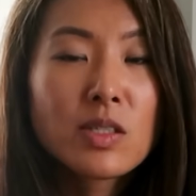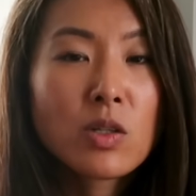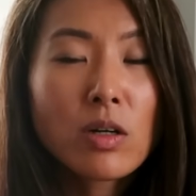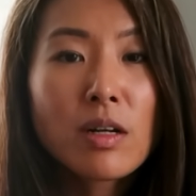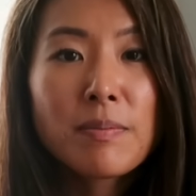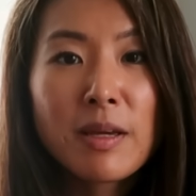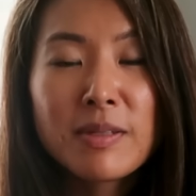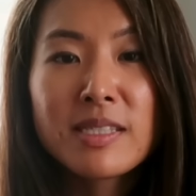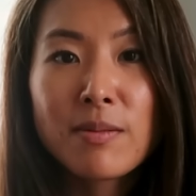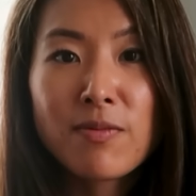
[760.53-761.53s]
To start on
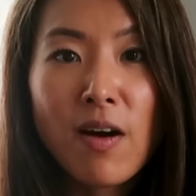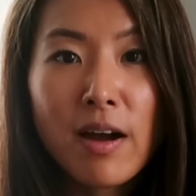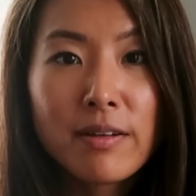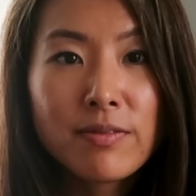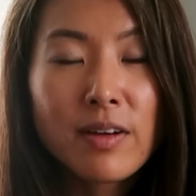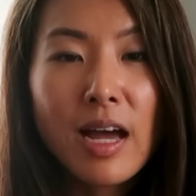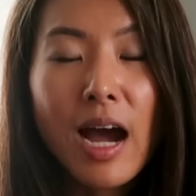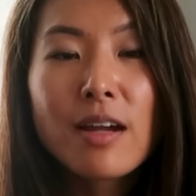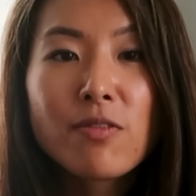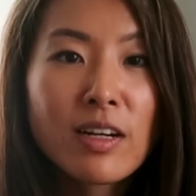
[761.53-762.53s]
baby step 5,
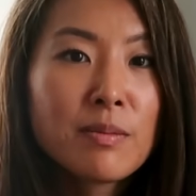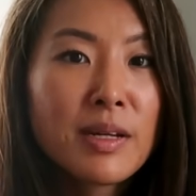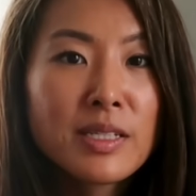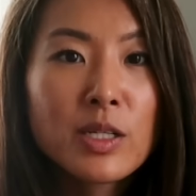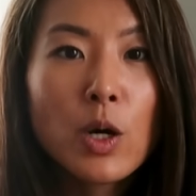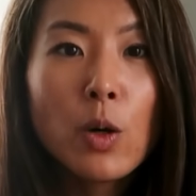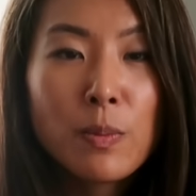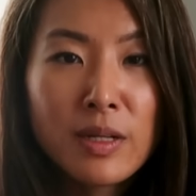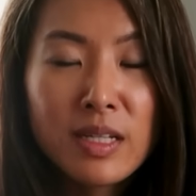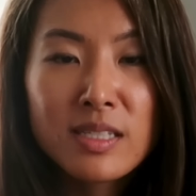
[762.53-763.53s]
I recommend
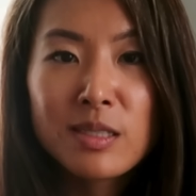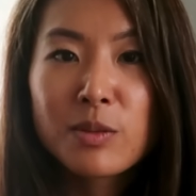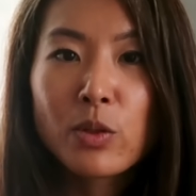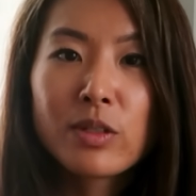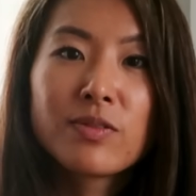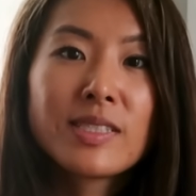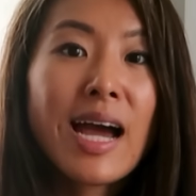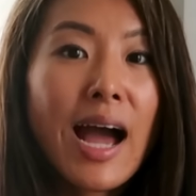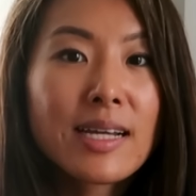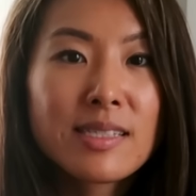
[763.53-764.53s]
opening some sort of
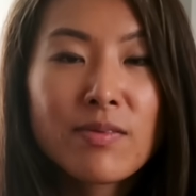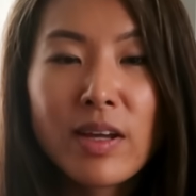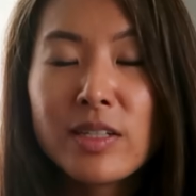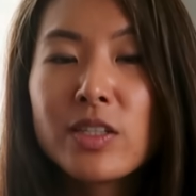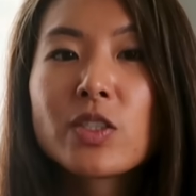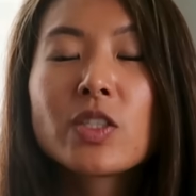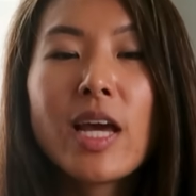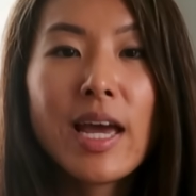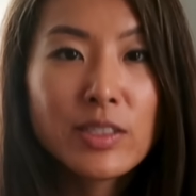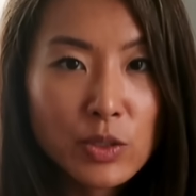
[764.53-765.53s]
tax-advantaged
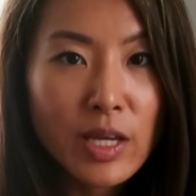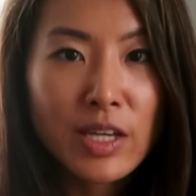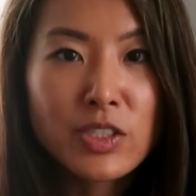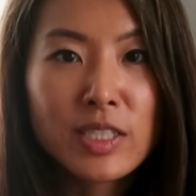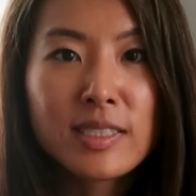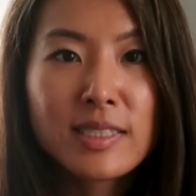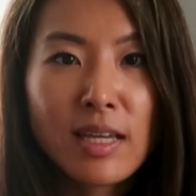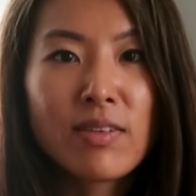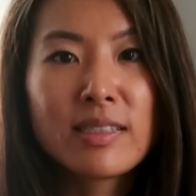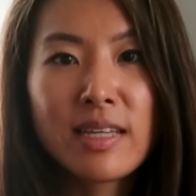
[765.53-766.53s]
education
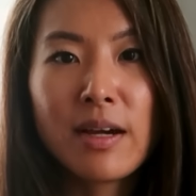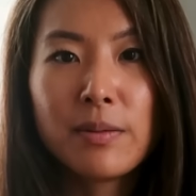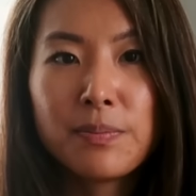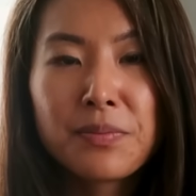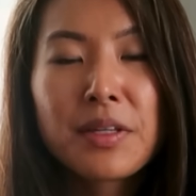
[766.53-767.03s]
savings account,